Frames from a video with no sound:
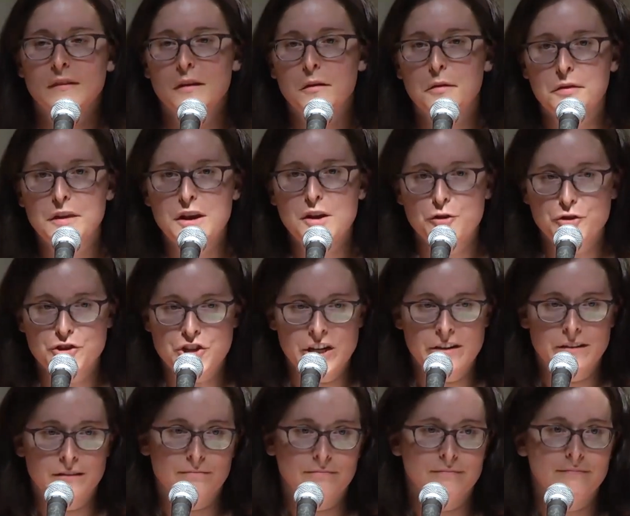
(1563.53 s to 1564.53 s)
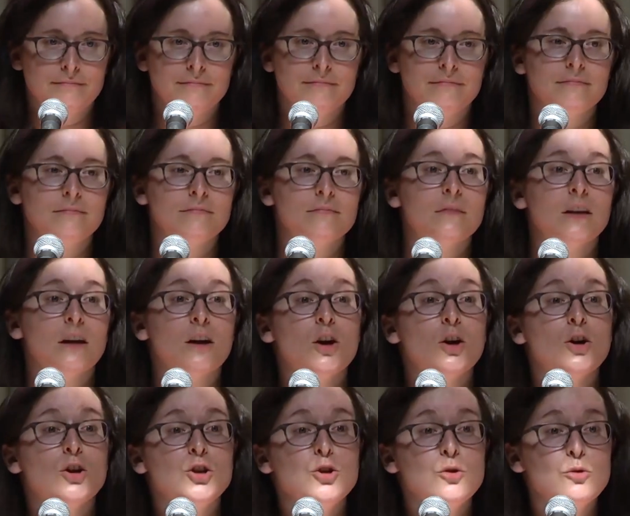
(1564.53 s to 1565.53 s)
Theurgy.
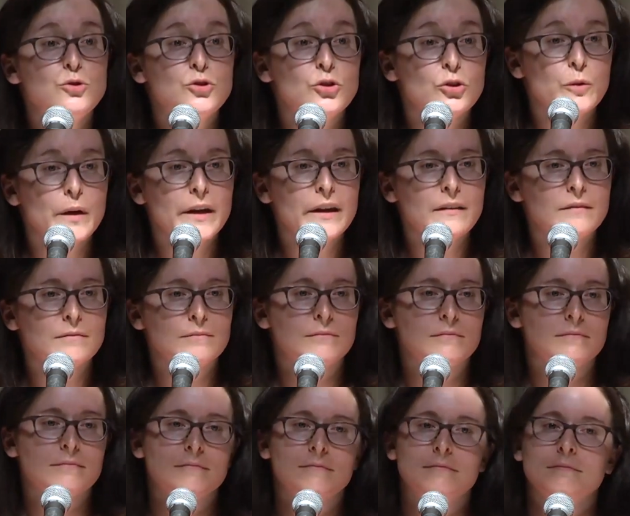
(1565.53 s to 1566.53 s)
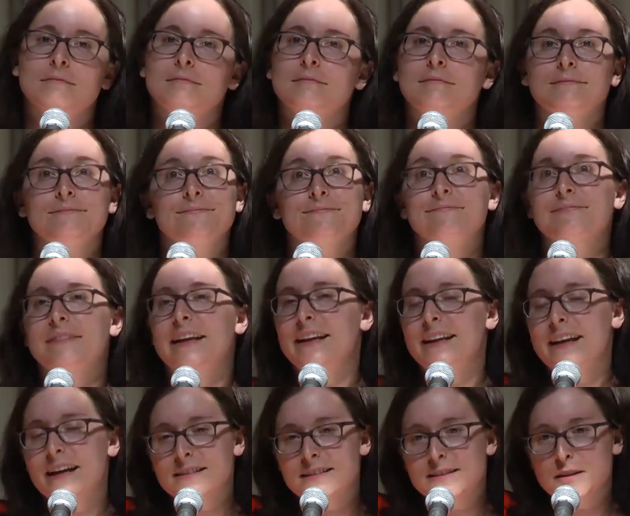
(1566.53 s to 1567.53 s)
You do it. It
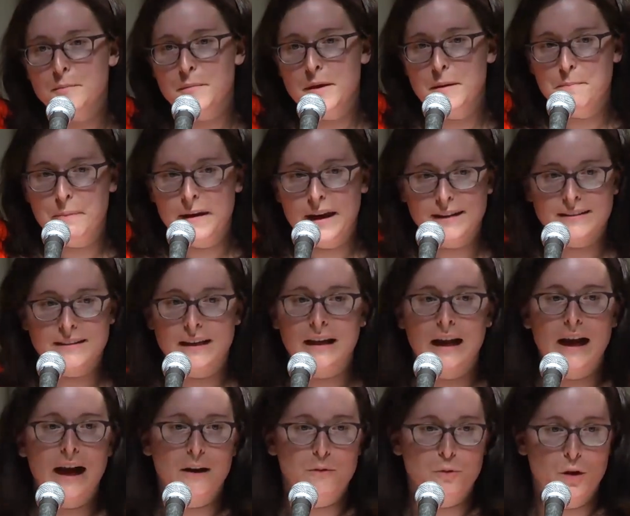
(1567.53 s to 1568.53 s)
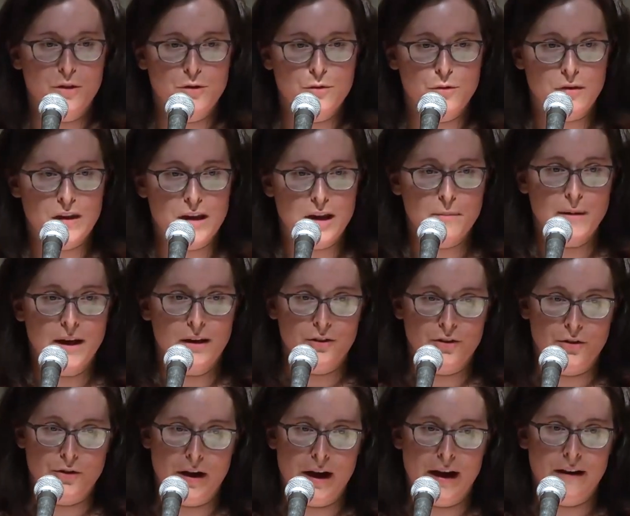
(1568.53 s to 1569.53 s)
has some impact on God whether you think about it
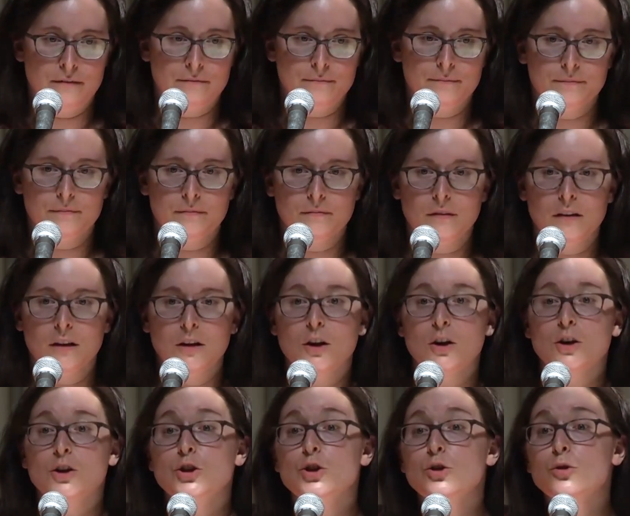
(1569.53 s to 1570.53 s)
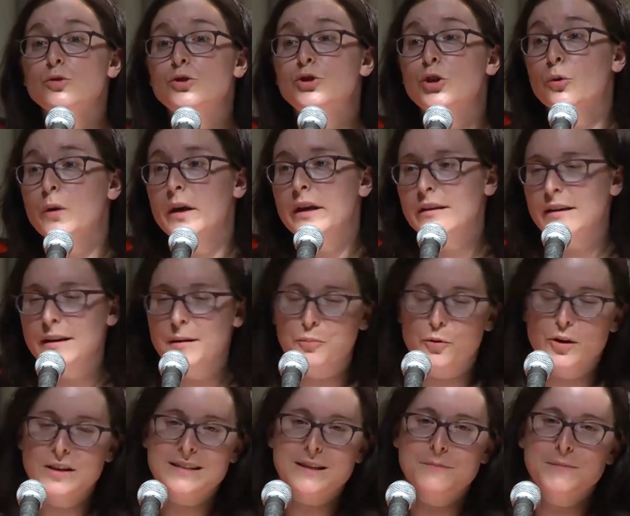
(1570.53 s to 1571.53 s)
or not. You do it. It
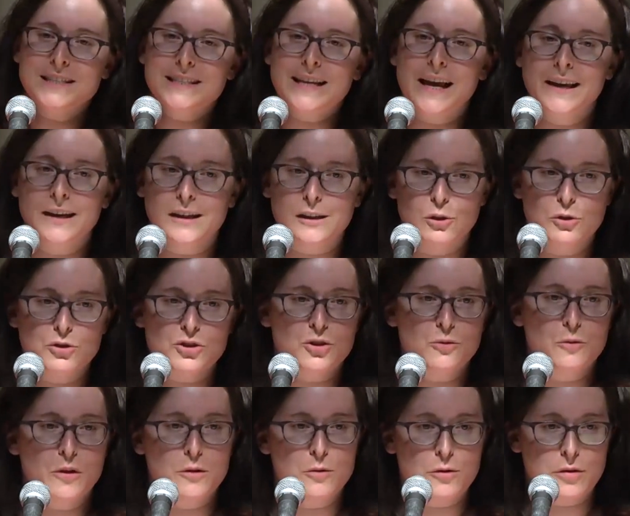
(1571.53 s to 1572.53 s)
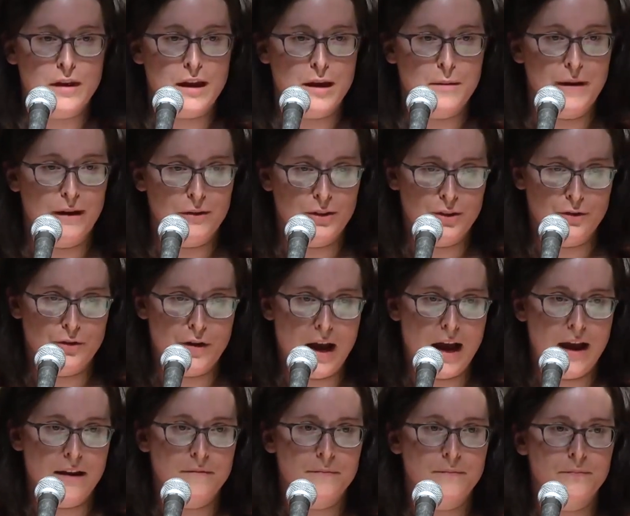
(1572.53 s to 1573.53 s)
brings the Messiah closer whether you think about it or not.
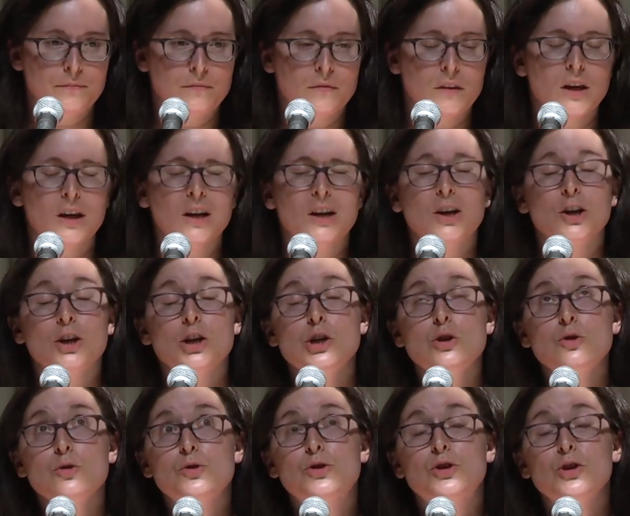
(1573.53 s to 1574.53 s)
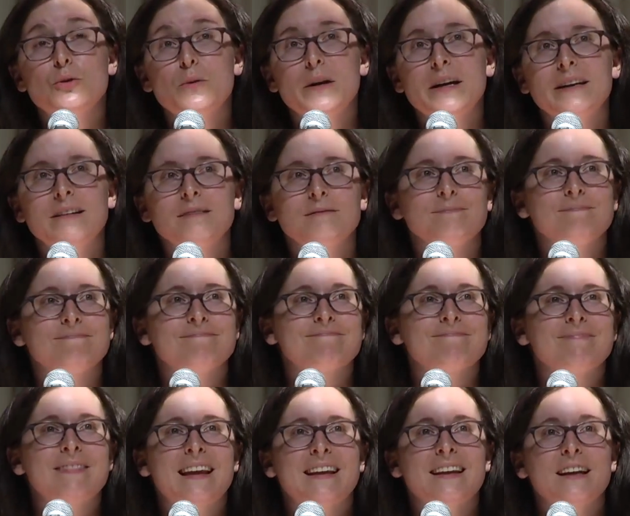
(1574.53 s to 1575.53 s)
You do it.
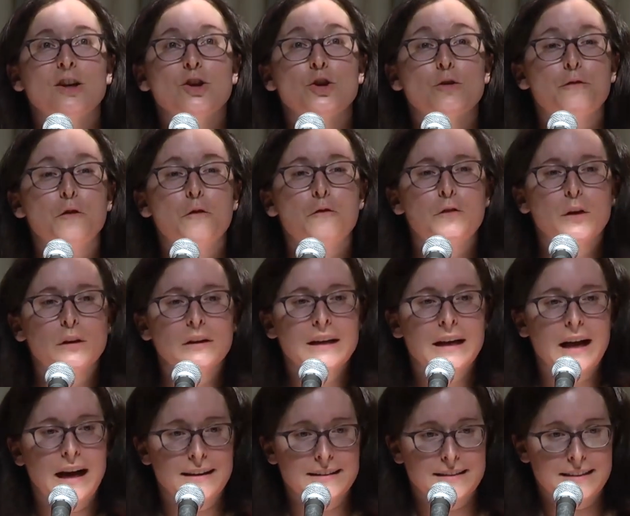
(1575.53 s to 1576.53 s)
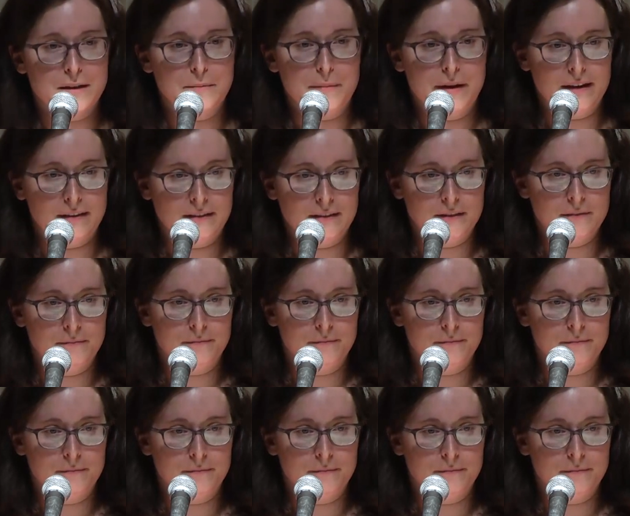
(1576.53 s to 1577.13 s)
You're fulfilling God's command.